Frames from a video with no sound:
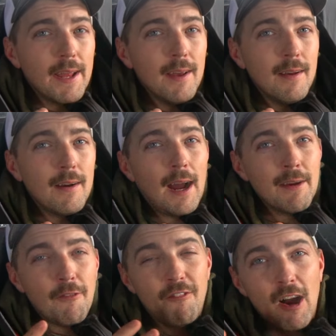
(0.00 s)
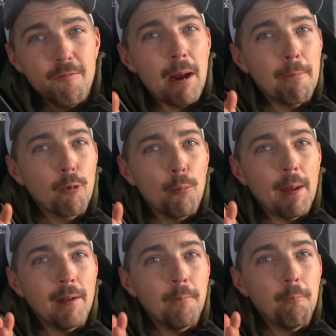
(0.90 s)
I have a five pound
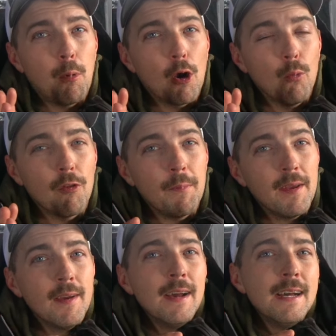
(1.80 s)
propane bottle with me.